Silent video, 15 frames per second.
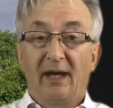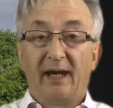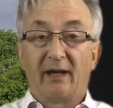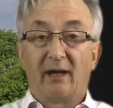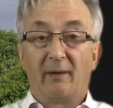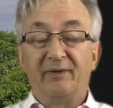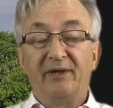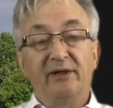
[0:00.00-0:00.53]

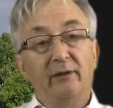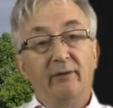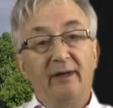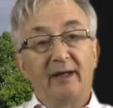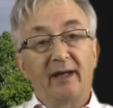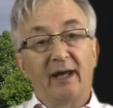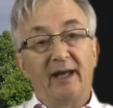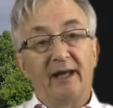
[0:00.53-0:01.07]
And I'll be
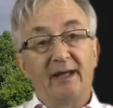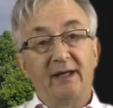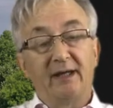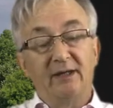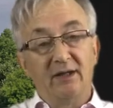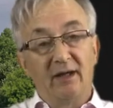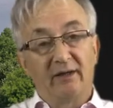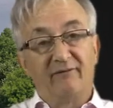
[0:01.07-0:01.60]
doing
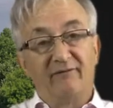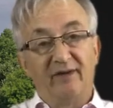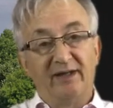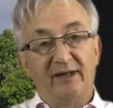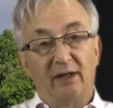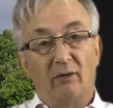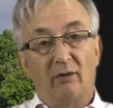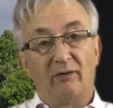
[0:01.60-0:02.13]
another
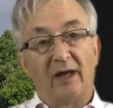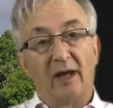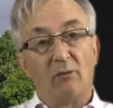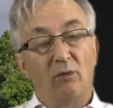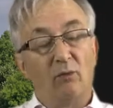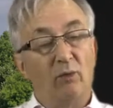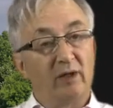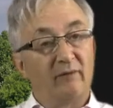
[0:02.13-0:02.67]
video on
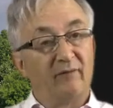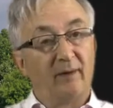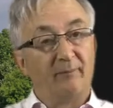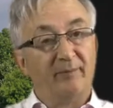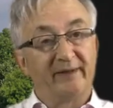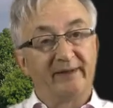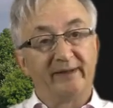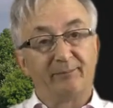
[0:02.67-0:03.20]
that with one of
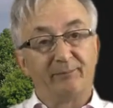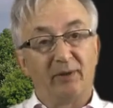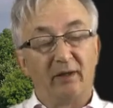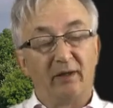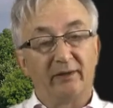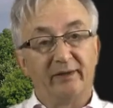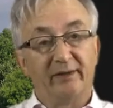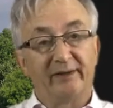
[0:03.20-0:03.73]
our business
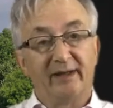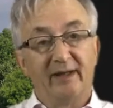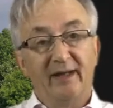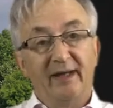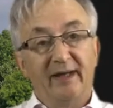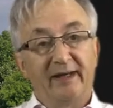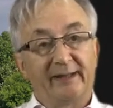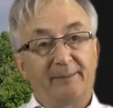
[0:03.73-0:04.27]
partners,
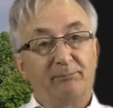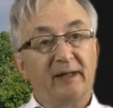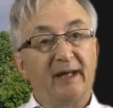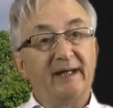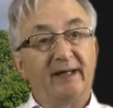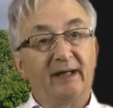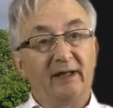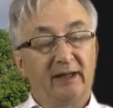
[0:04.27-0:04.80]

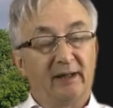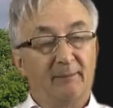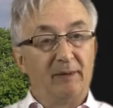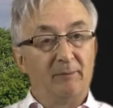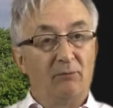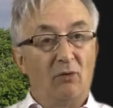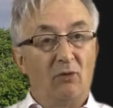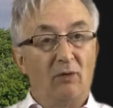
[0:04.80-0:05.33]
explaining a
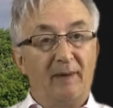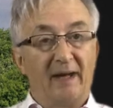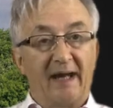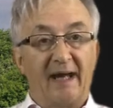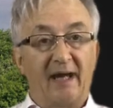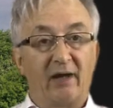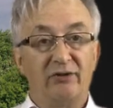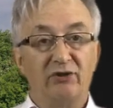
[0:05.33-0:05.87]
bit more
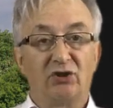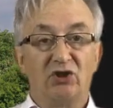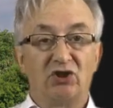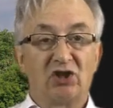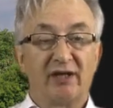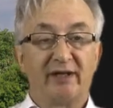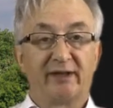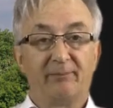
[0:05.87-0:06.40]
about how you can
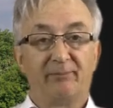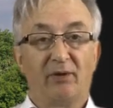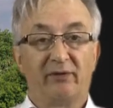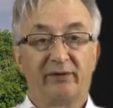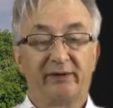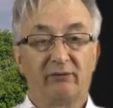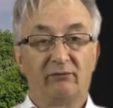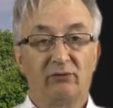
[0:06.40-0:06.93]
change the
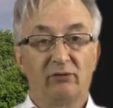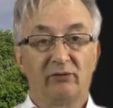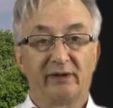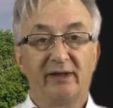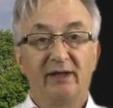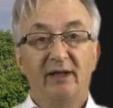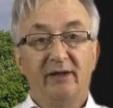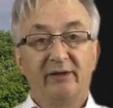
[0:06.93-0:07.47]
posting
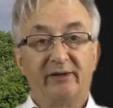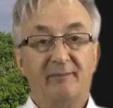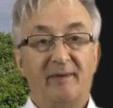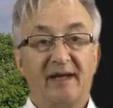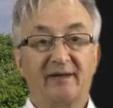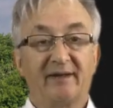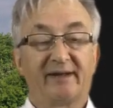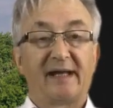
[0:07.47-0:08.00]
rules to
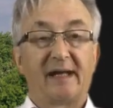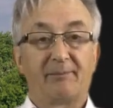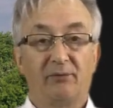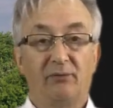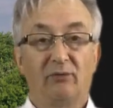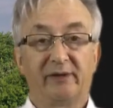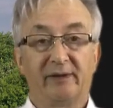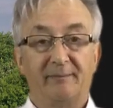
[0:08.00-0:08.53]
make this
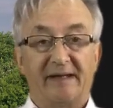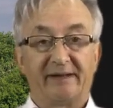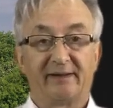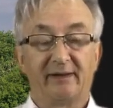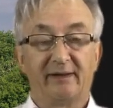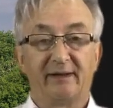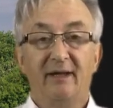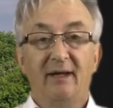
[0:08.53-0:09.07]
happen
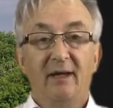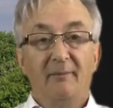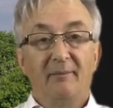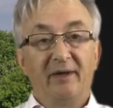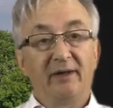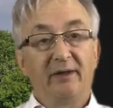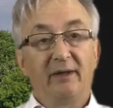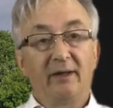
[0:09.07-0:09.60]
automatically.
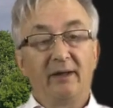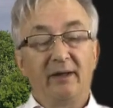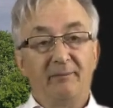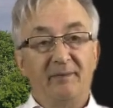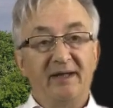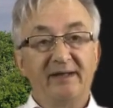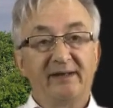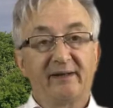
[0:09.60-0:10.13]
But in
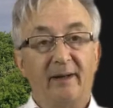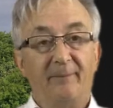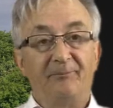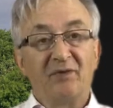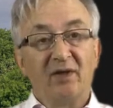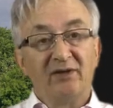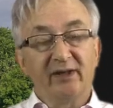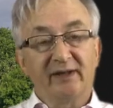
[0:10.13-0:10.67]
the meantime,
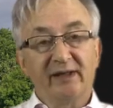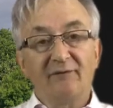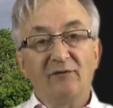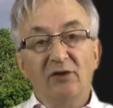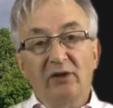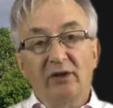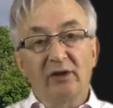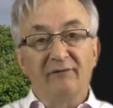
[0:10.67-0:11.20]
just
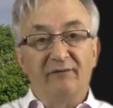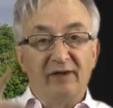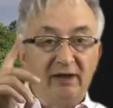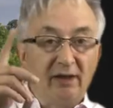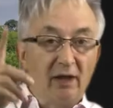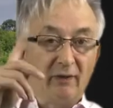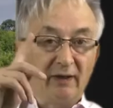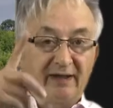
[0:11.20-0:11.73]
have a look at the
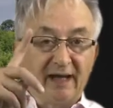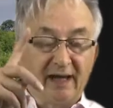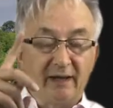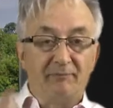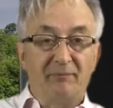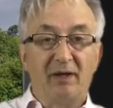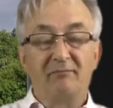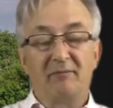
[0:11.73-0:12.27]
video
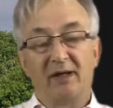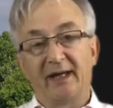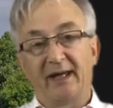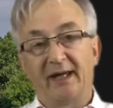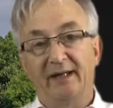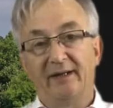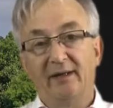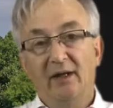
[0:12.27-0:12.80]
again above my
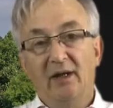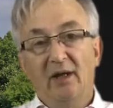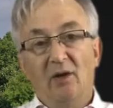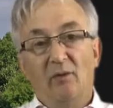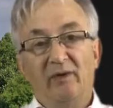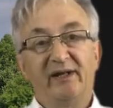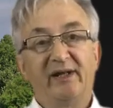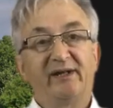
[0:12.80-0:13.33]
head,
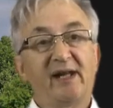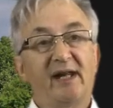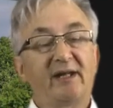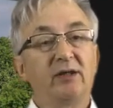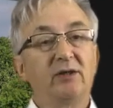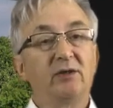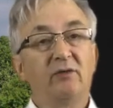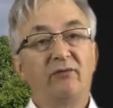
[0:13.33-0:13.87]
which is
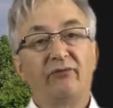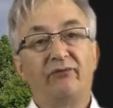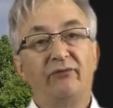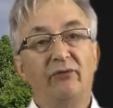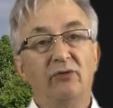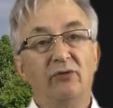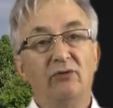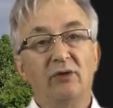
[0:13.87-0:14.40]
taking you
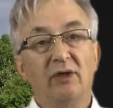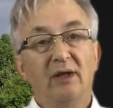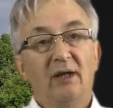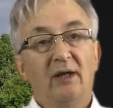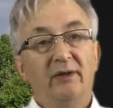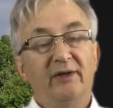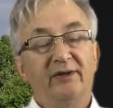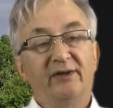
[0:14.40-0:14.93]
through
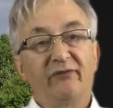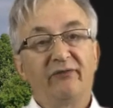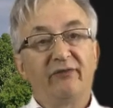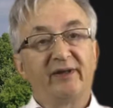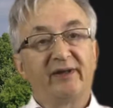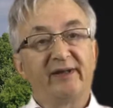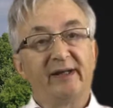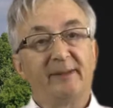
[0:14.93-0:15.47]
the
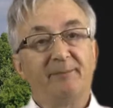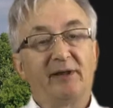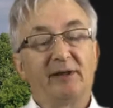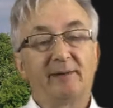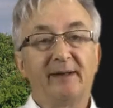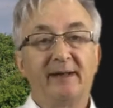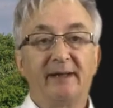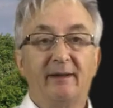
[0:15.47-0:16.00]
differences
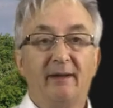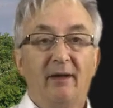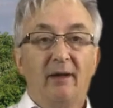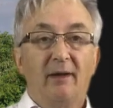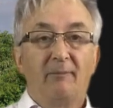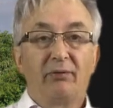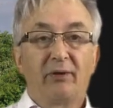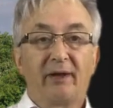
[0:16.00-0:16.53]
between
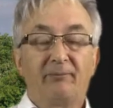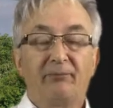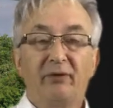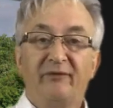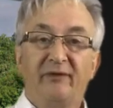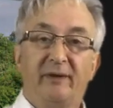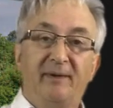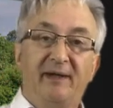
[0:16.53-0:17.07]
product
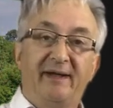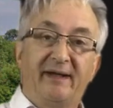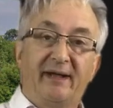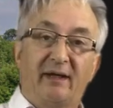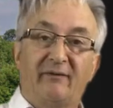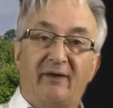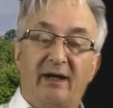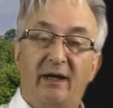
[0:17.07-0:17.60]
profitability
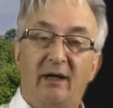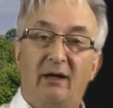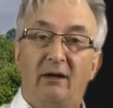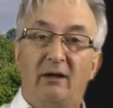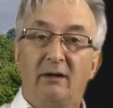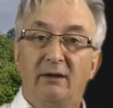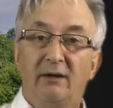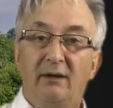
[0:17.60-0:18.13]
out of
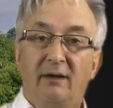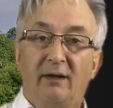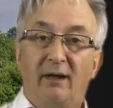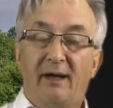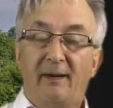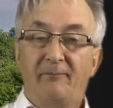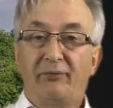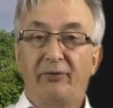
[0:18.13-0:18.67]
AR
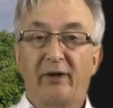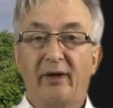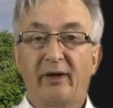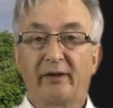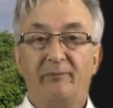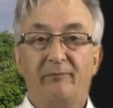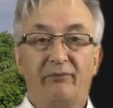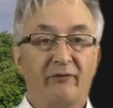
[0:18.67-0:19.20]
and
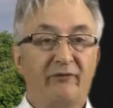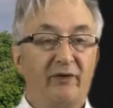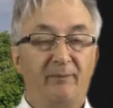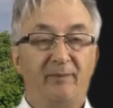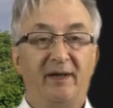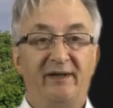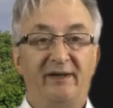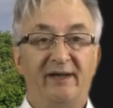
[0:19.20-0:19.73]
product
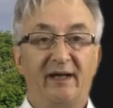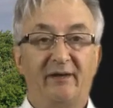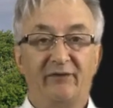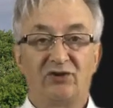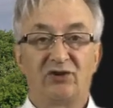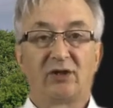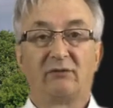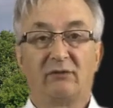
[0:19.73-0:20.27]
profitability out
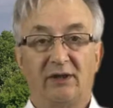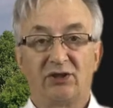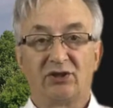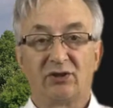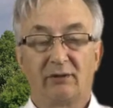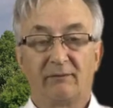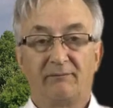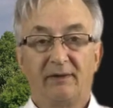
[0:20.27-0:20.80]
of the general
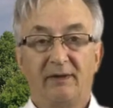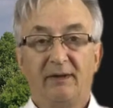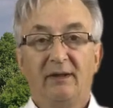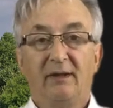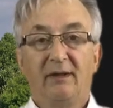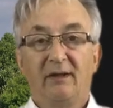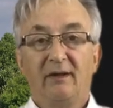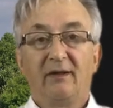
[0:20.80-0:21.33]
ledger.
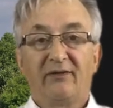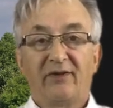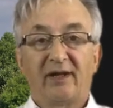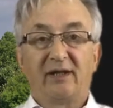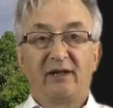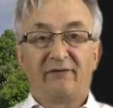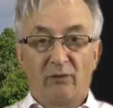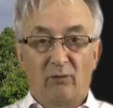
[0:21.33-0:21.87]

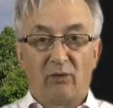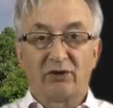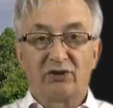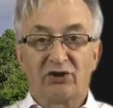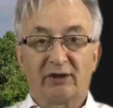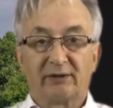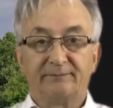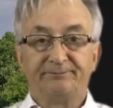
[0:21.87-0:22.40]
Thank you for
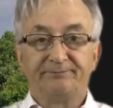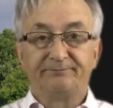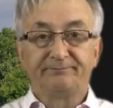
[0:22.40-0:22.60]
watching.